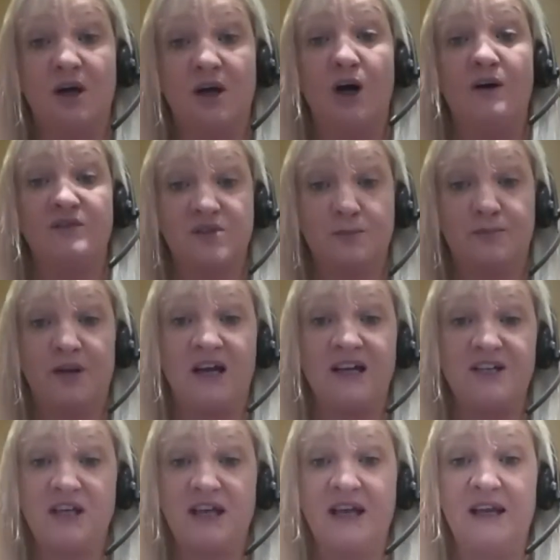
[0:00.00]
of supply
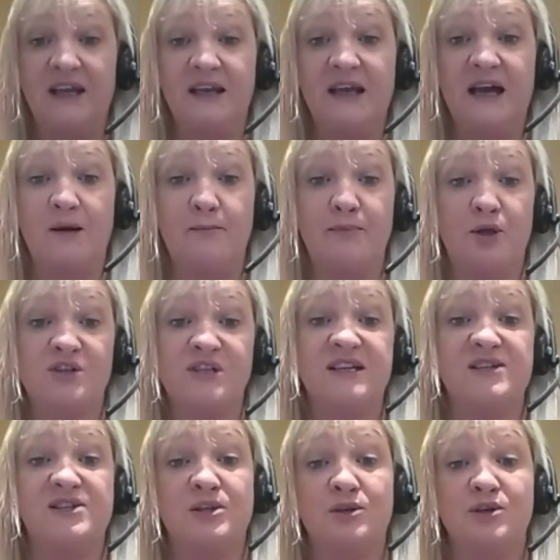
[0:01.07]
chain
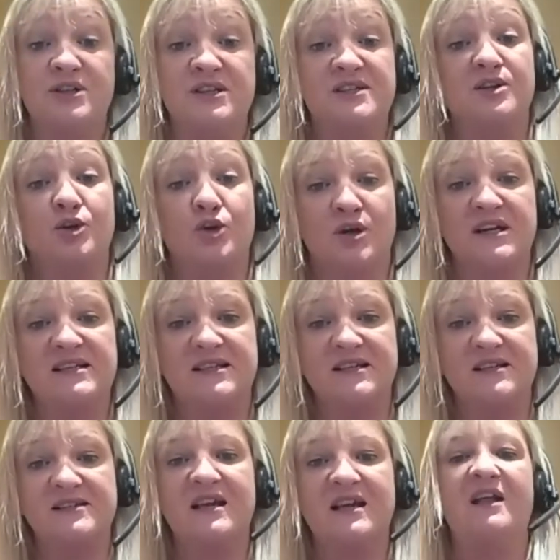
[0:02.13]
blockchain solutions
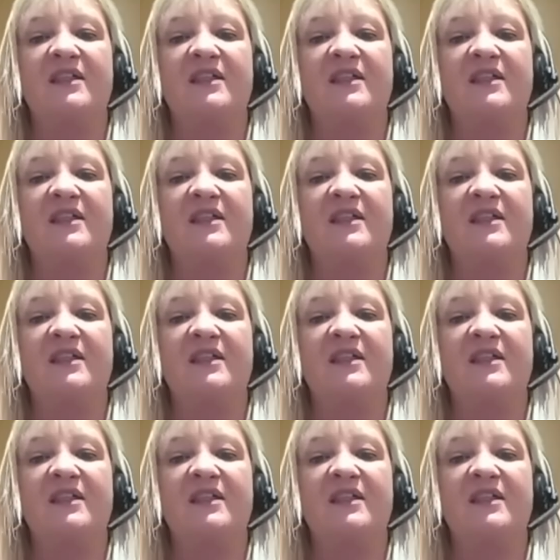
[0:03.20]
increases,